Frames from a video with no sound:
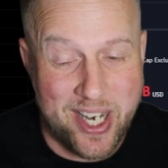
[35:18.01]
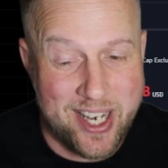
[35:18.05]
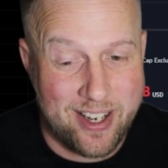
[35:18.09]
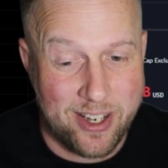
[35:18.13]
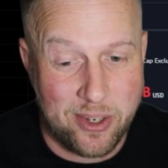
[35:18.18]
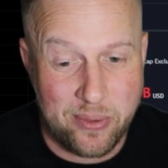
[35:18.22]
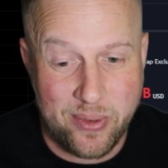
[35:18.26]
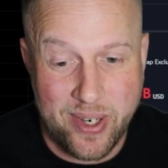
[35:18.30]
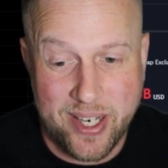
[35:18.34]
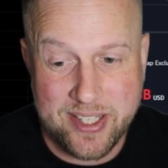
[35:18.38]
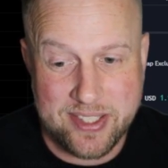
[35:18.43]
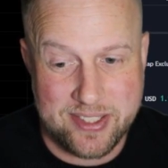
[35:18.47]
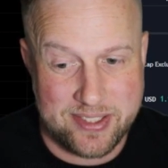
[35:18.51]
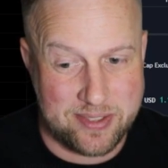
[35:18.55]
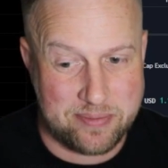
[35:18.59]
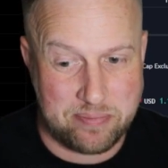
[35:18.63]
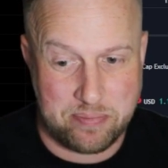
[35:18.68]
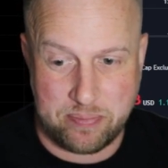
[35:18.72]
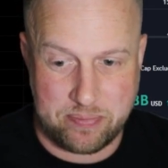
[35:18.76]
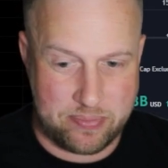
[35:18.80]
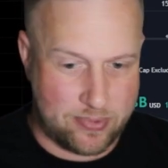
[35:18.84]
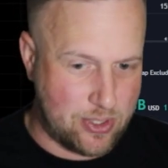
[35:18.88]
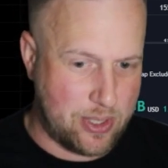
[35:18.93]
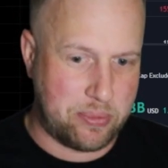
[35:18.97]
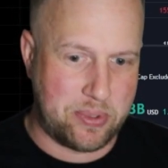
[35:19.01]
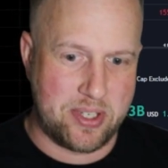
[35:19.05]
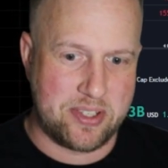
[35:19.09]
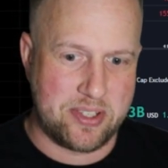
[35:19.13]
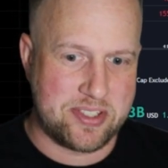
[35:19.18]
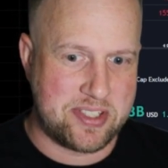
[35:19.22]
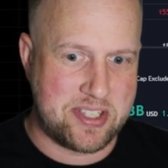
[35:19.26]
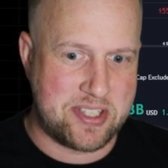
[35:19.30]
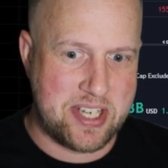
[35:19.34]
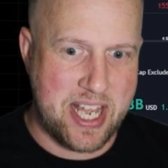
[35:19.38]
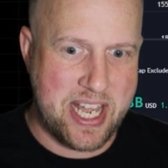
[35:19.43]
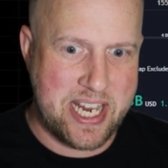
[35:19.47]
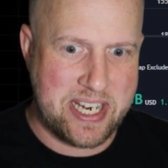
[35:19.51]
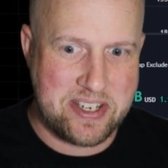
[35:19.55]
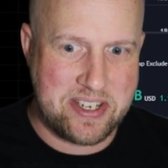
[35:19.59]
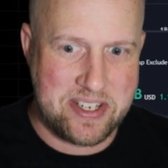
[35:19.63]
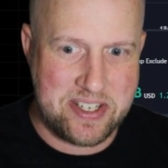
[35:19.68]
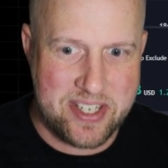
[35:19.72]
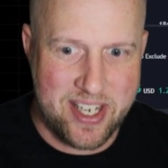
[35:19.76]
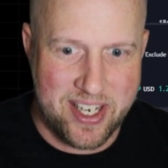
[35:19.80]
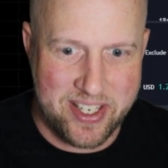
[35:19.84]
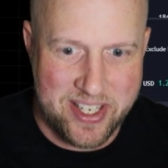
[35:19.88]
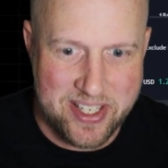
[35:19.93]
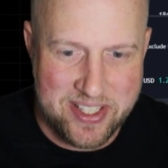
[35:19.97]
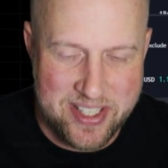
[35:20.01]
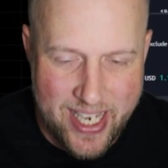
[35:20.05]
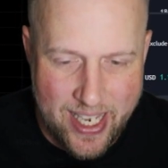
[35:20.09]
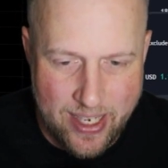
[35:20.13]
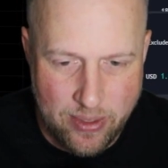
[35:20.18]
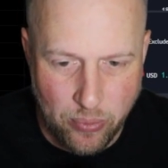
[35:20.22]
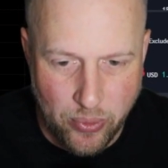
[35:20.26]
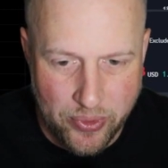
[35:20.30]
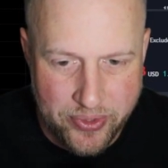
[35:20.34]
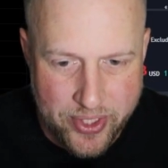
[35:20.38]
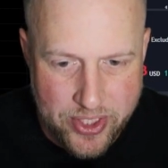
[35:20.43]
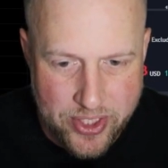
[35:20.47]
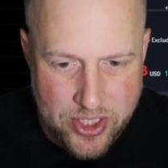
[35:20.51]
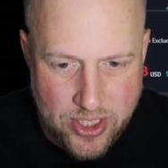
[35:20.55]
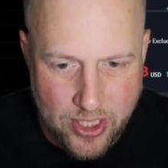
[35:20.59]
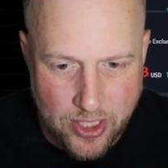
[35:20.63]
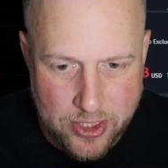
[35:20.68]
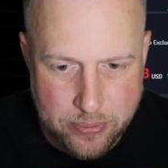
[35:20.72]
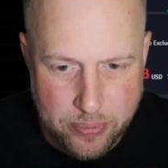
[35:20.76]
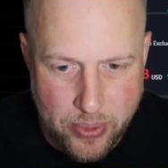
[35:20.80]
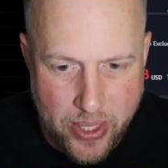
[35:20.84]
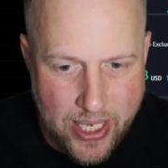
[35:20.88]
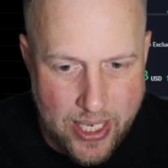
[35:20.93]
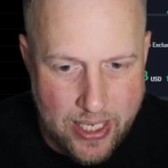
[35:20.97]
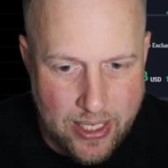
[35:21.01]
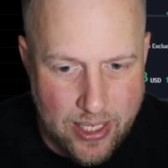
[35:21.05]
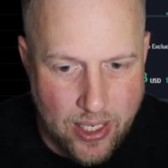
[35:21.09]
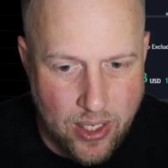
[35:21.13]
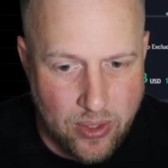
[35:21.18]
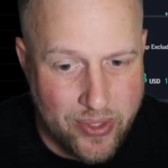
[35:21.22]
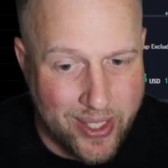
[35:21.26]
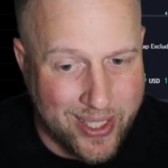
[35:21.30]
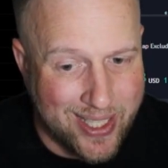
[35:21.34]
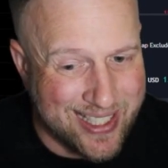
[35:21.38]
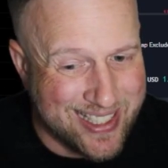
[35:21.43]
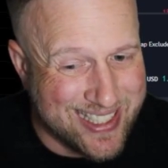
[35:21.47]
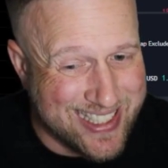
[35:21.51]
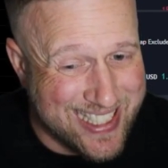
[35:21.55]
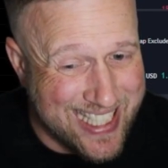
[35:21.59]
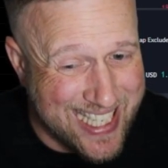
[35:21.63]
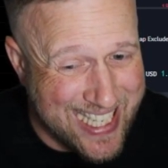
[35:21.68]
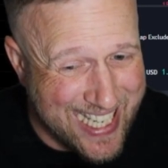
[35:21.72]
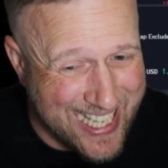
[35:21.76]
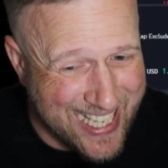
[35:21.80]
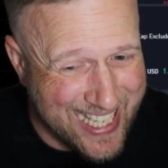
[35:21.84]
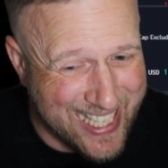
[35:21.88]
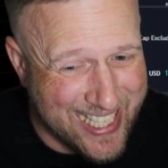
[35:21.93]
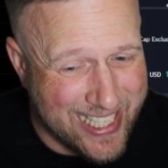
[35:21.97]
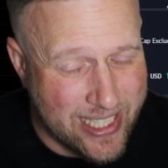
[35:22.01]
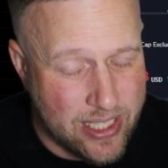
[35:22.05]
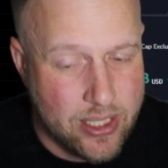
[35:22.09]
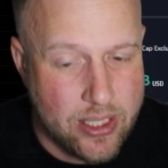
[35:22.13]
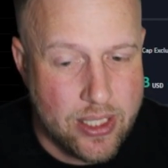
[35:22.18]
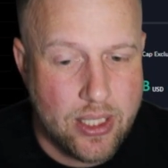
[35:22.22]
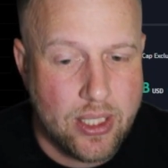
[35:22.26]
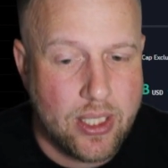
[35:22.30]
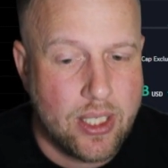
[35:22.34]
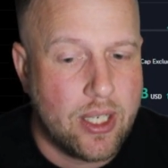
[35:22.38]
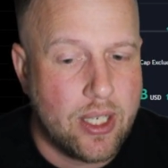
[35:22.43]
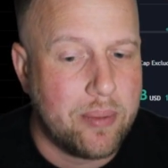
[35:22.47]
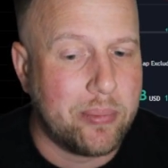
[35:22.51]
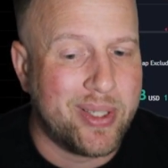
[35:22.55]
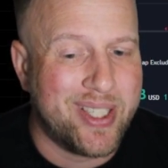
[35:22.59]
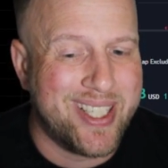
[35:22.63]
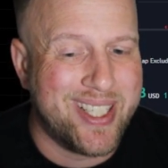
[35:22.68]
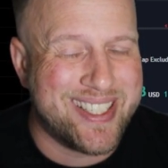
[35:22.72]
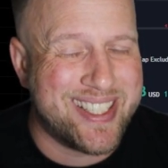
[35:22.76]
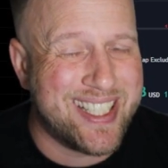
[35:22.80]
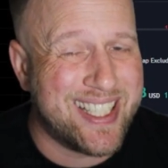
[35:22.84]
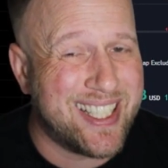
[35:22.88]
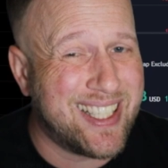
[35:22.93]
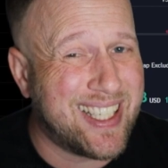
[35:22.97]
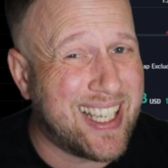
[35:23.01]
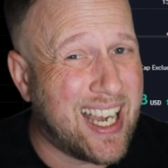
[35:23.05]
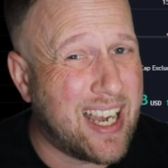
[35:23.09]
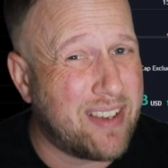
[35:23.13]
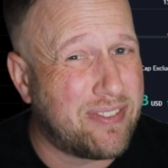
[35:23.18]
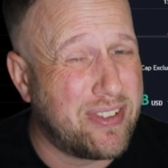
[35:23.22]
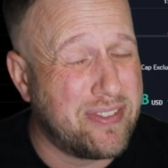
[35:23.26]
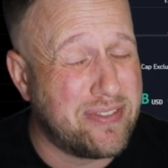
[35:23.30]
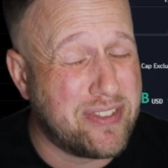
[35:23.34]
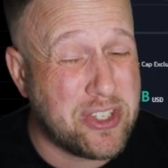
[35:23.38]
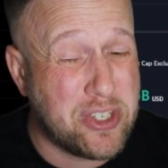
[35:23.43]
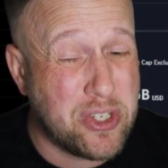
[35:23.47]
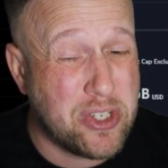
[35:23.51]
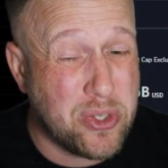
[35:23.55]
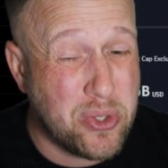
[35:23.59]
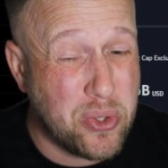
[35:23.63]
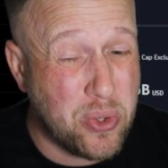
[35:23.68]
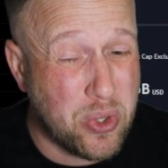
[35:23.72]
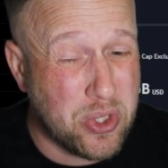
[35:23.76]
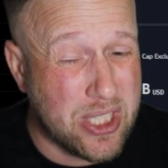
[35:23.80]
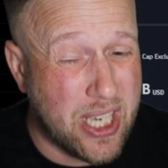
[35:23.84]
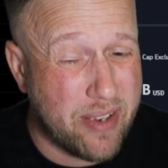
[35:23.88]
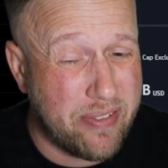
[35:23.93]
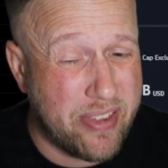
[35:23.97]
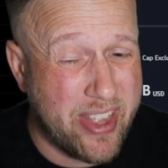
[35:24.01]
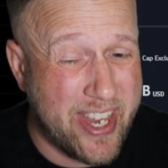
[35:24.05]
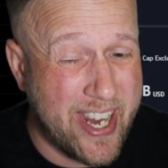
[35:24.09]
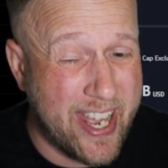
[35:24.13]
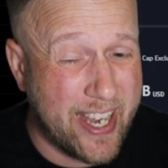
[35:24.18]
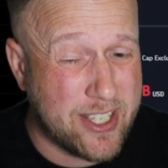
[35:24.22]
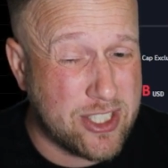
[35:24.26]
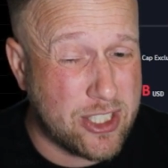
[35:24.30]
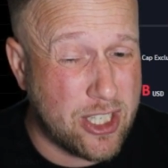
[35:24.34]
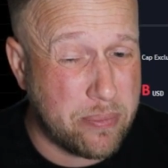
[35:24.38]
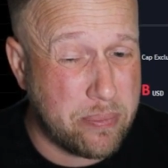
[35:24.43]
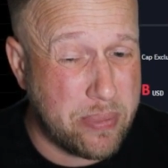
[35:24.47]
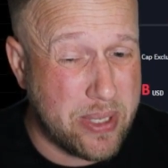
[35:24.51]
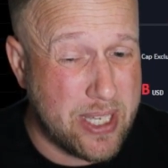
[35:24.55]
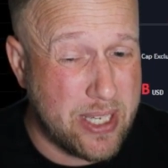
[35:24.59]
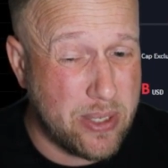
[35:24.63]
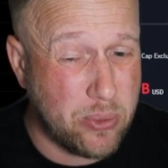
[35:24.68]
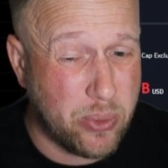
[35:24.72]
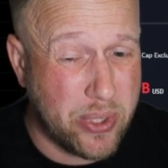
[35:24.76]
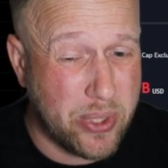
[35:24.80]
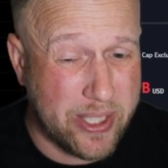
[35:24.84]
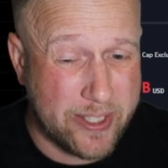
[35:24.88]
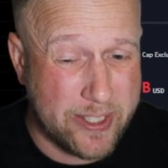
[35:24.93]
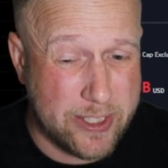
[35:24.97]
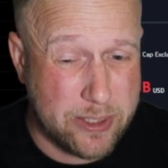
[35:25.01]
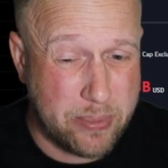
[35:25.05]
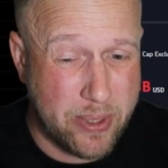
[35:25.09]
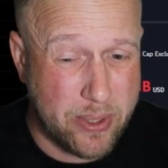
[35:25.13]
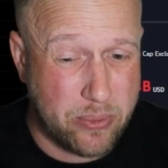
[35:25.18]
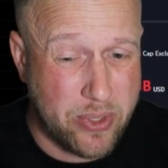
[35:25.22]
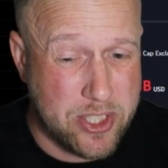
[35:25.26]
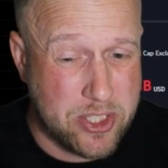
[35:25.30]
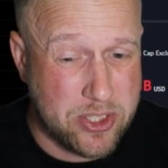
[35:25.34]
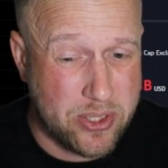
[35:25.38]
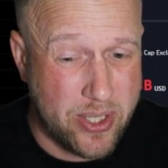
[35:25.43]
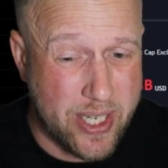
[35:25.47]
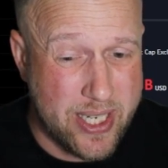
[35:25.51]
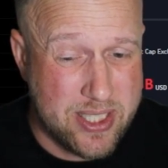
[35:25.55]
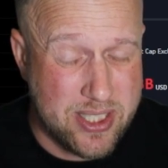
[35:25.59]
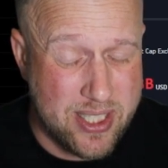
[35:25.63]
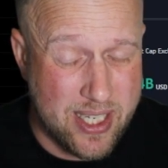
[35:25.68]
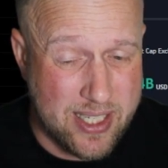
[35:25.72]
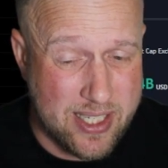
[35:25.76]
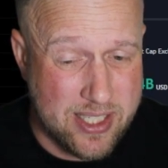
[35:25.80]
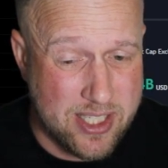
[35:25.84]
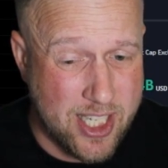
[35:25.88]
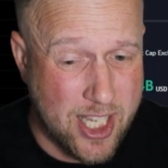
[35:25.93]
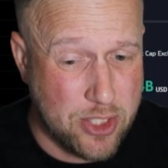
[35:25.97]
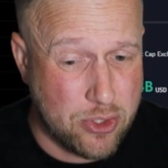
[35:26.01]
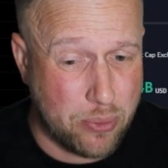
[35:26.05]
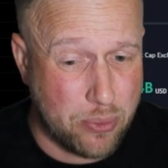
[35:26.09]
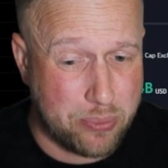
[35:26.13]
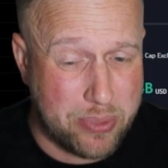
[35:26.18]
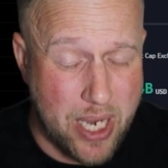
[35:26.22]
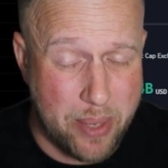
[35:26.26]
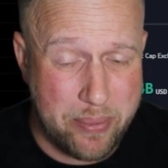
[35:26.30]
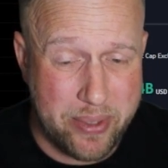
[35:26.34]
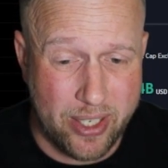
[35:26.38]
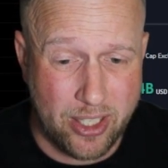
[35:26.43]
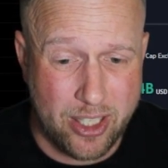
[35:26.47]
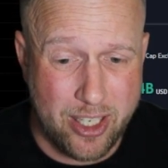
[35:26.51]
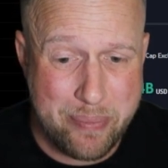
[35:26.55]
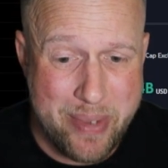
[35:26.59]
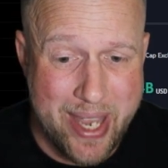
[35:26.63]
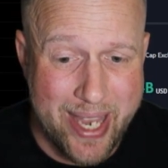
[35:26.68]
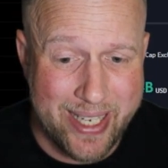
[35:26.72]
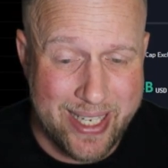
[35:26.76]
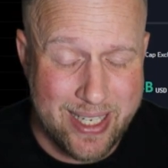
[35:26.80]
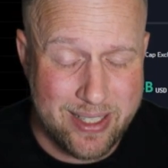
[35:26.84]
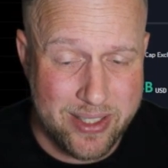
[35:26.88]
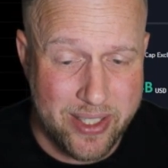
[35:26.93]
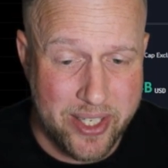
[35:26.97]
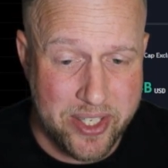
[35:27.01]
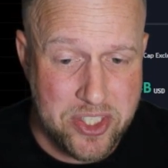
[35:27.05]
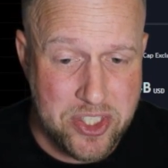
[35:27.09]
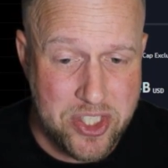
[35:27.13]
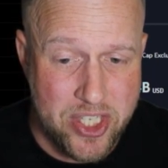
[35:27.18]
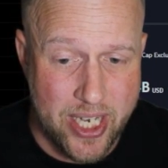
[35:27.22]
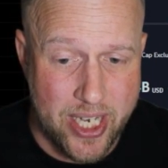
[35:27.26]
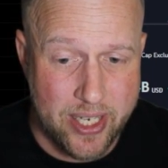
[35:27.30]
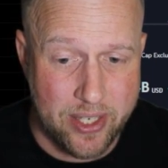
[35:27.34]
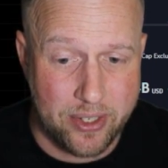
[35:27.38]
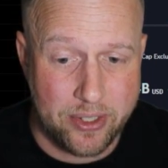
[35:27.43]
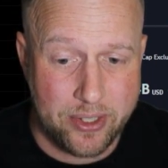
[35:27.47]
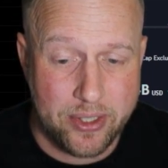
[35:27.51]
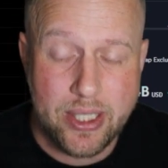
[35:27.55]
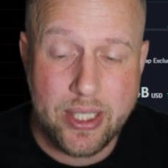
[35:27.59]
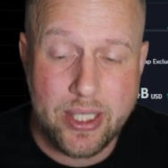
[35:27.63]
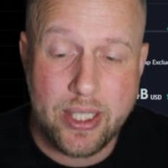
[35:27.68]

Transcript: Otherwise, crypto's dead and done and dead. And when this starts breaking out like it did, but it did off of news, off of that XRP win, and it's been retracing since. We're probably going to come back into this channel.